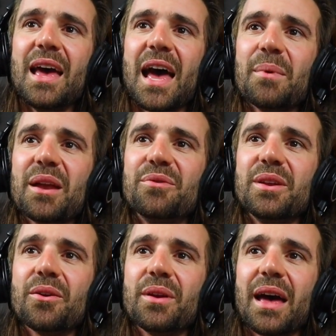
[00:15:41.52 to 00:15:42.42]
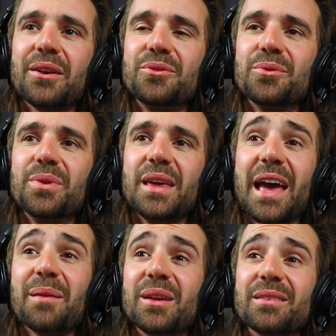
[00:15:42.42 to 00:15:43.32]
How about a video on how to do the
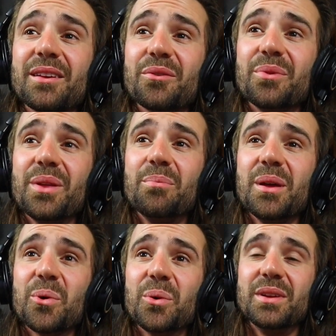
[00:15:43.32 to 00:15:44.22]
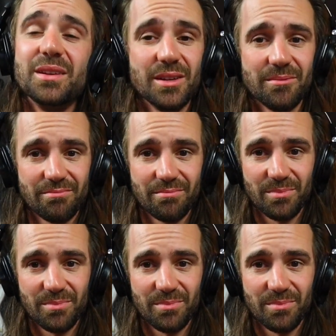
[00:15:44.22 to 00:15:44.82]
ambient stuff with Bebo and Digit?